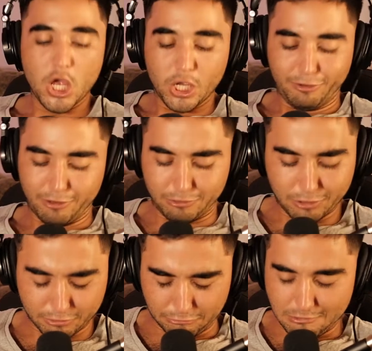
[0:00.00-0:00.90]
You're
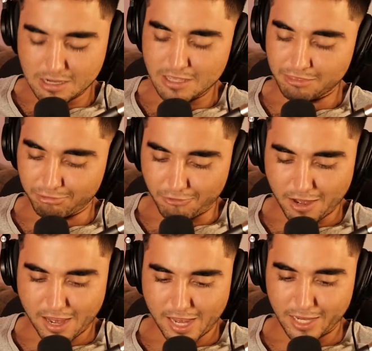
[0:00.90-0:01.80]

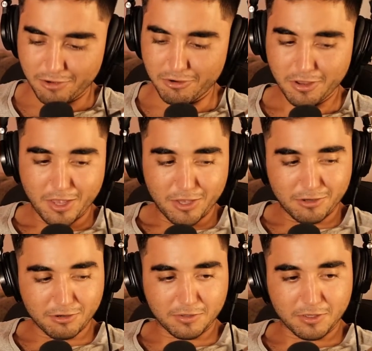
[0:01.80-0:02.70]
23.
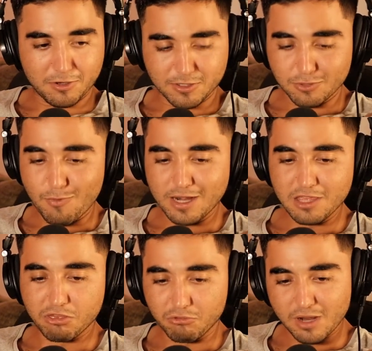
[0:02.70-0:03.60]
You're
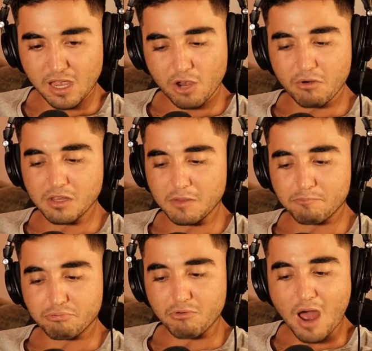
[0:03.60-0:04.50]
23. You're in the
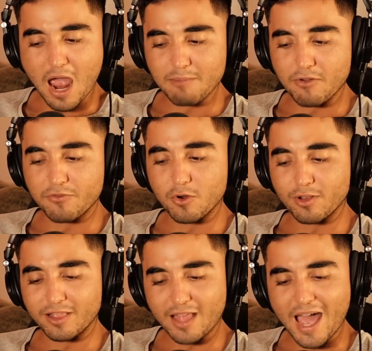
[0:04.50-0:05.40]
prime of your
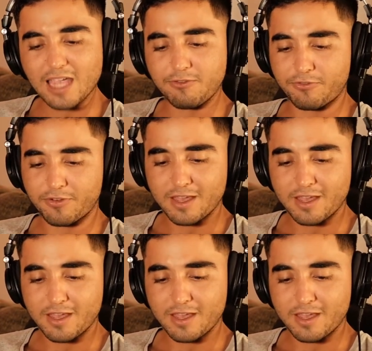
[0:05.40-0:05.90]
life.